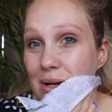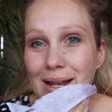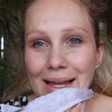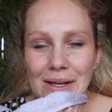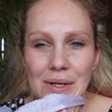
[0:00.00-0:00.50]
want to
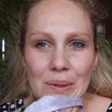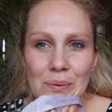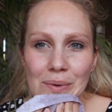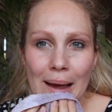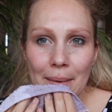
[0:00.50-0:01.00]
like
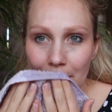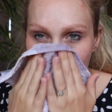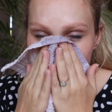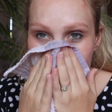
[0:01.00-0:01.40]
rub at my